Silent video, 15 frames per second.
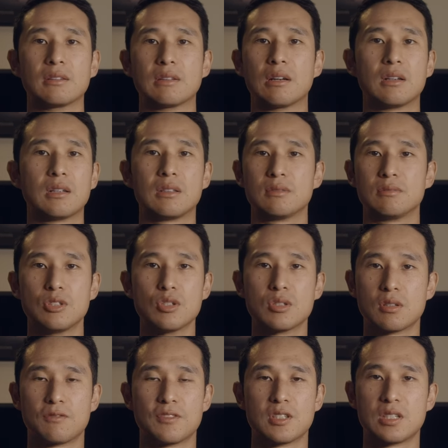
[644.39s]
I
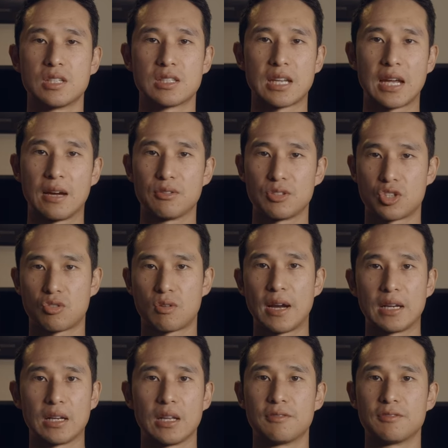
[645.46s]
used it for six hours
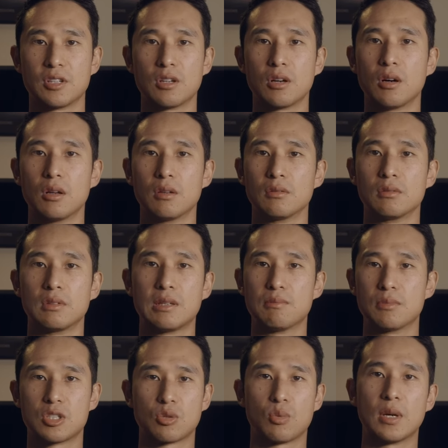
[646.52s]
straight, left it on in
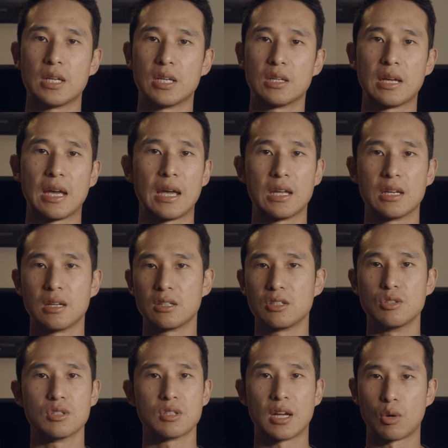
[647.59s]
between, and I
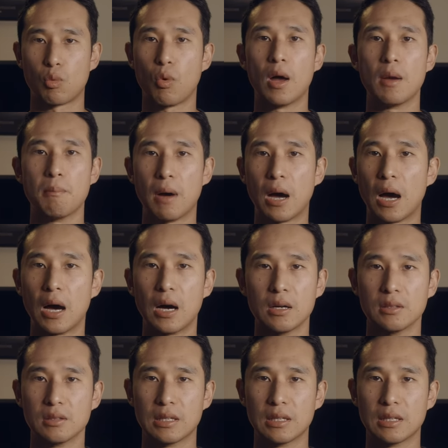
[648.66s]
used like one bar.